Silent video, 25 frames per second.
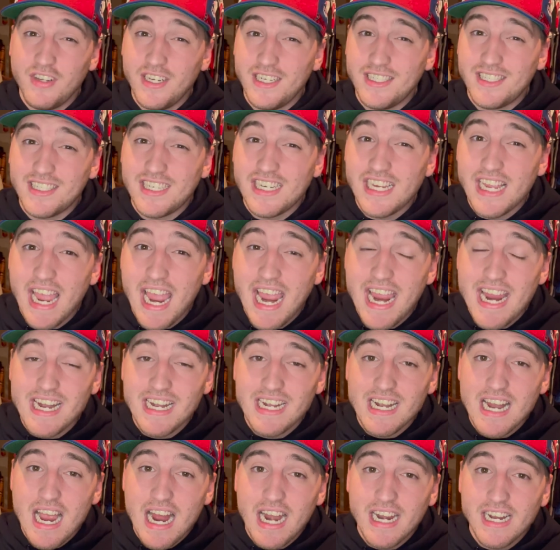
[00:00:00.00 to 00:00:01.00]
see
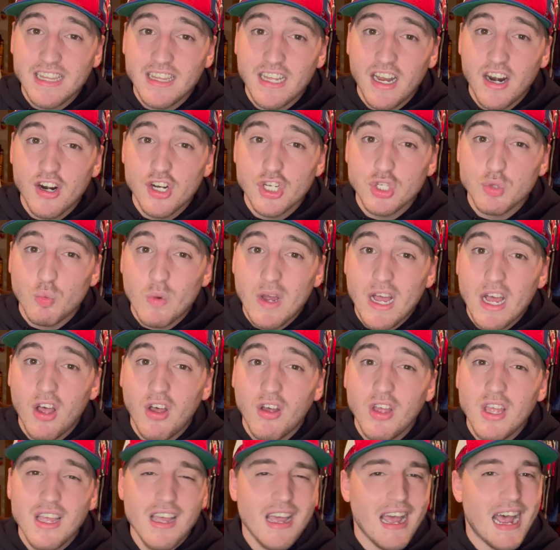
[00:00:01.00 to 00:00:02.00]
8-9 in there as
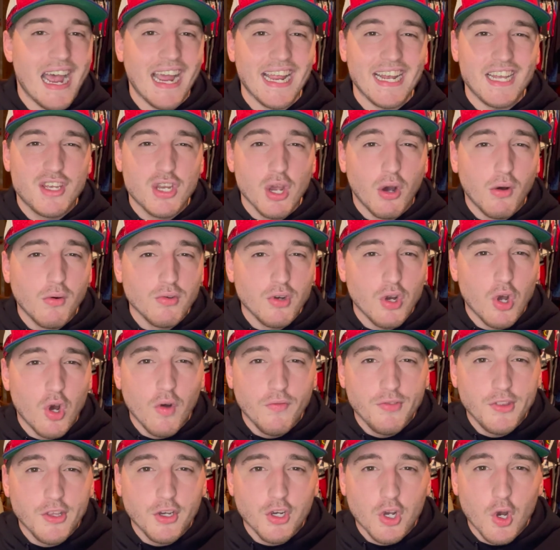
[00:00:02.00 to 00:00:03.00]
well. I don't know if
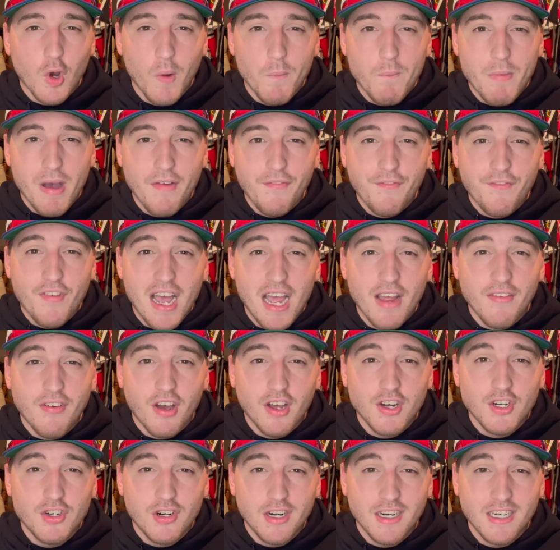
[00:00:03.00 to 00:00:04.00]
they'll go above
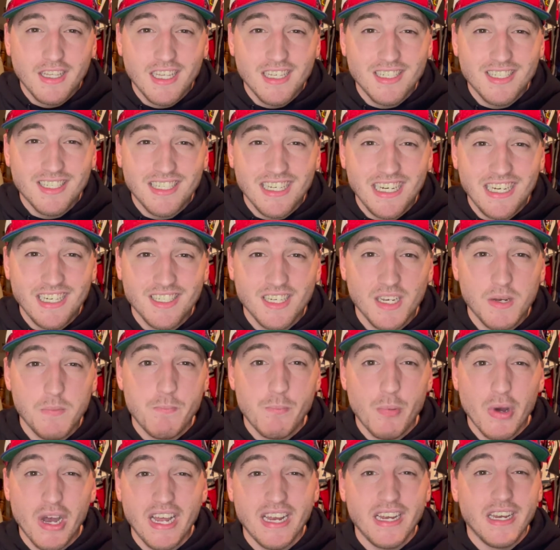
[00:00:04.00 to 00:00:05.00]
500 in this season,
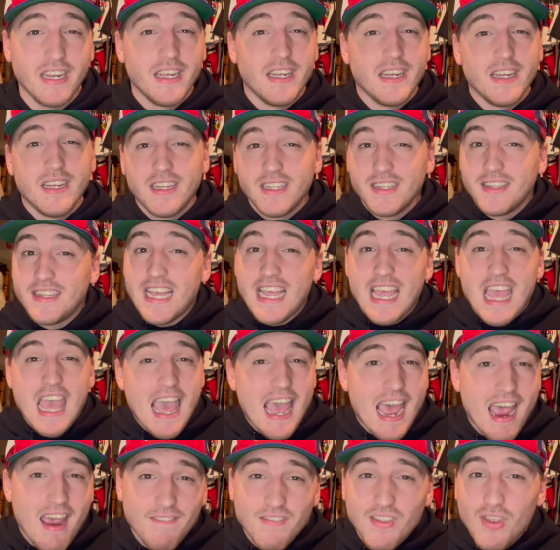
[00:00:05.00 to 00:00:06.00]
but they
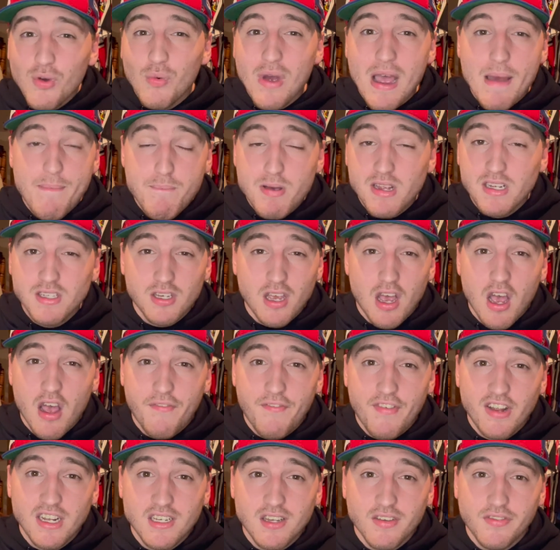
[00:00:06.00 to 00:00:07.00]
have the weapons
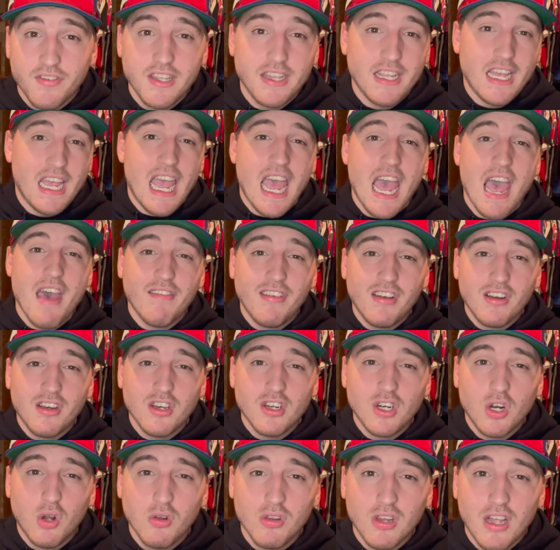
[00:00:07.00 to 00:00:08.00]
offensively. They have a good
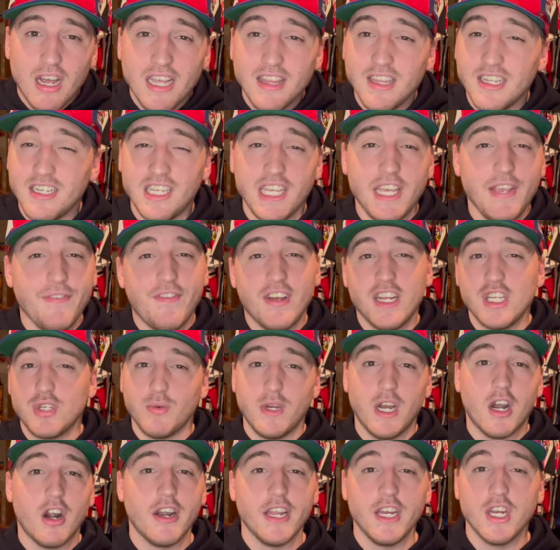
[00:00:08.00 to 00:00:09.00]
O-line. The defense, we
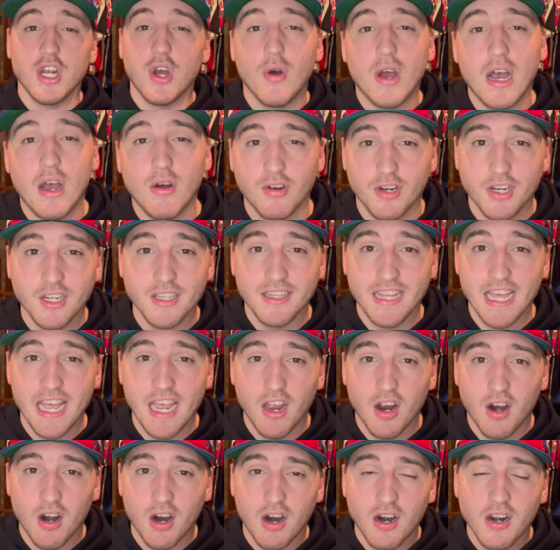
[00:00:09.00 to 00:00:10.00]
already know how good they
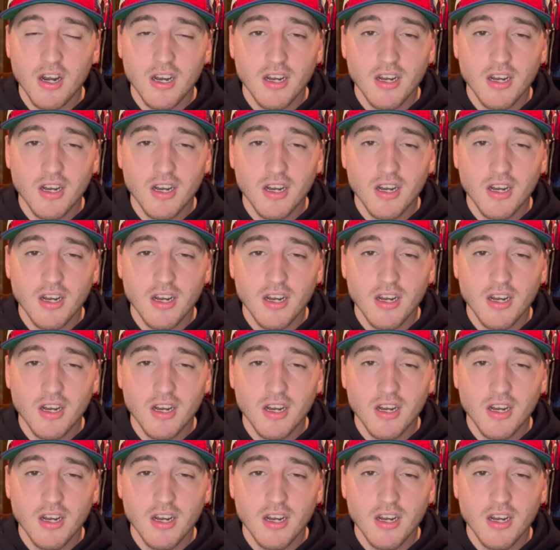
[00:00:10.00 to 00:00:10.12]
are.